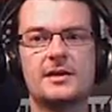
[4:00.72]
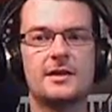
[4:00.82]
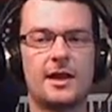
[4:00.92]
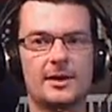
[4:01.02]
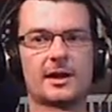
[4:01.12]

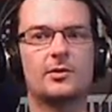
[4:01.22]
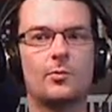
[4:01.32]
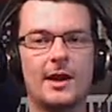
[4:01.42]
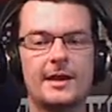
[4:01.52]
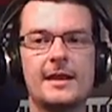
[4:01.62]
coming under
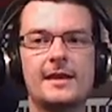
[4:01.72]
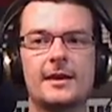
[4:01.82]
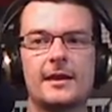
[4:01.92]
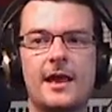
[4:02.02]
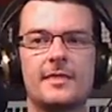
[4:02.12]
one
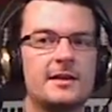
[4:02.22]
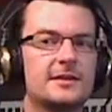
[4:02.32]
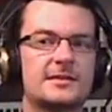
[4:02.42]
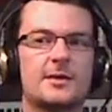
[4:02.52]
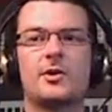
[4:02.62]
heading, and then
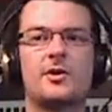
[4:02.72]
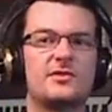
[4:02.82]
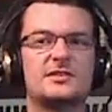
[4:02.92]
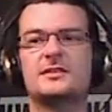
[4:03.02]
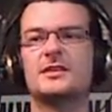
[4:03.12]
someone
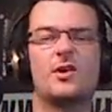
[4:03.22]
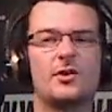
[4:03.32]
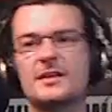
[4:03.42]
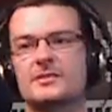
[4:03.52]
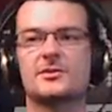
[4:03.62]
obviously said, "Oh,
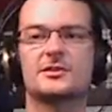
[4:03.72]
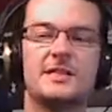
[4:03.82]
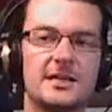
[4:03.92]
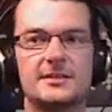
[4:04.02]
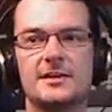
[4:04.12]
that's not
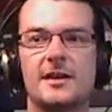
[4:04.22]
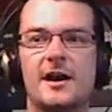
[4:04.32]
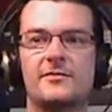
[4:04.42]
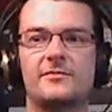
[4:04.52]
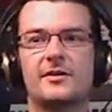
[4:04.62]
sexy
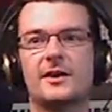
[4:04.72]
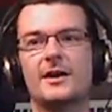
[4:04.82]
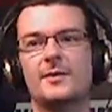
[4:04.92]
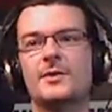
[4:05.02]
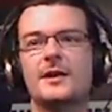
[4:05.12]
enough.
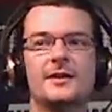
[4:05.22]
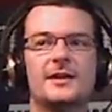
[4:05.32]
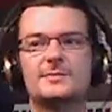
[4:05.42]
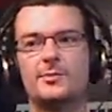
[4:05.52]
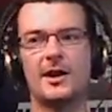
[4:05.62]

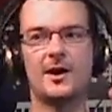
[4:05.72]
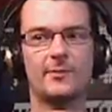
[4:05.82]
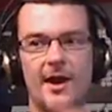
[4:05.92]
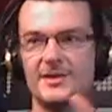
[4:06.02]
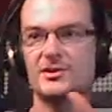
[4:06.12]
Let's put
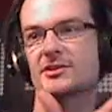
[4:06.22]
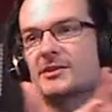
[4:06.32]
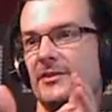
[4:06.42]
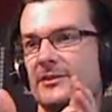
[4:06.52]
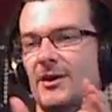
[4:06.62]
outrageous
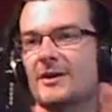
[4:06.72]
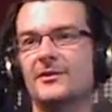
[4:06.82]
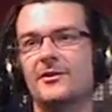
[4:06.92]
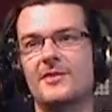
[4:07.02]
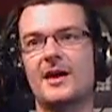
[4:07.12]
in the
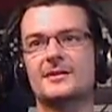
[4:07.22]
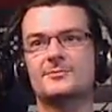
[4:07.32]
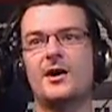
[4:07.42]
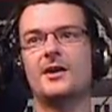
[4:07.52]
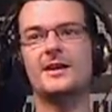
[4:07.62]
title of that as
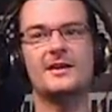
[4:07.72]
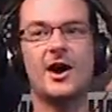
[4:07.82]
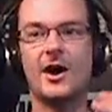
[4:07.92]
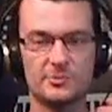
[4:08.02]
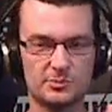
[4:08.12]
well." And
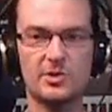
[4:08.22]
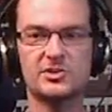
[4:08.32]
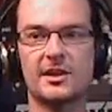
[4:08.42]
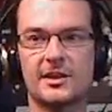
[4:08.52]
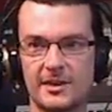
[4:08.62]
I was
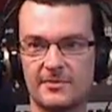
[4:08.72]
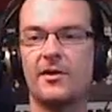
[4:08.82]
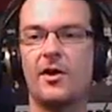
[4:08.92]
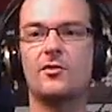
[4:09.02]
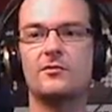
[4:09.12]
watching it
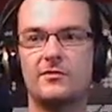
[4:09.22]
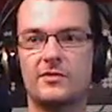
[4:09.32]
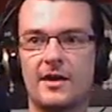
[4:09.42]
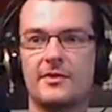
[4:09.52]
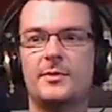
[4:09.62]
evolve
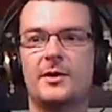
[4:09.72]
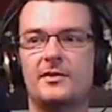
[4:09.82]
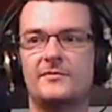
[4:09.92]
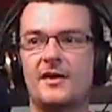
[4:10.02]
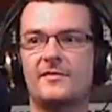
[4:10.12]
over the period
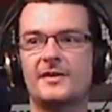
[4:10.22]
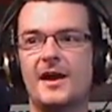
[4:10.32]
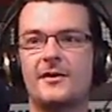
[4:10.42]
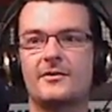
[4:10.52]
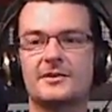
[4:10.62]
of half an
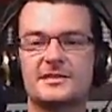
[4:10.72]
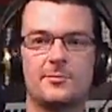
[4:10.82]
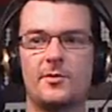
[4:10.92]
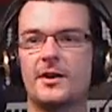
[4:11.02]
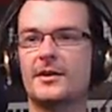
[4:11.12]
hour as
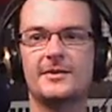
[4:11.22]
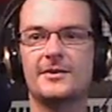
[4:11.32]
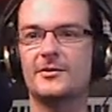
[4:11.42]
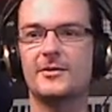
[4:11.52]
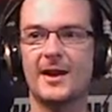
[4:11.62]
someone
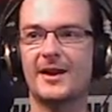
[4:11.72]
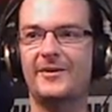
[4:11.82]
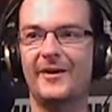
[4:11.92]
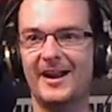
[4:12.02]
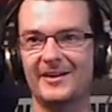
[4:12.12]
there in the
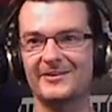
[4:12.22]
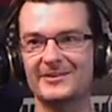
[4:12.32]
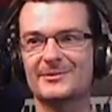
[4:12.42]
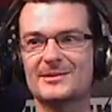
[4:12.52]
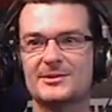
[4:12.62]
background
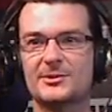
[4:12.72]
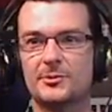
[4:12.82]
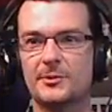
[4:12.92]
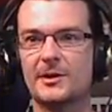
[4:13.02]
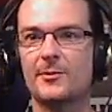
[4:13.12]
was
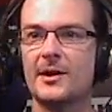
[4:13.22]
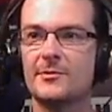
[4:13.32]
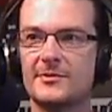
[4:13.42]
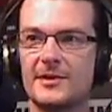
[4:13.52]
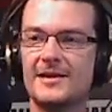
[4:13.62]
tutoing away
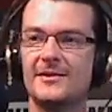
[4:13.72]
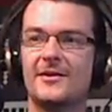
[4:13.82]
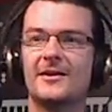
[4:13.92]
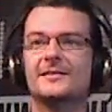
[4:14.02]
with the headline.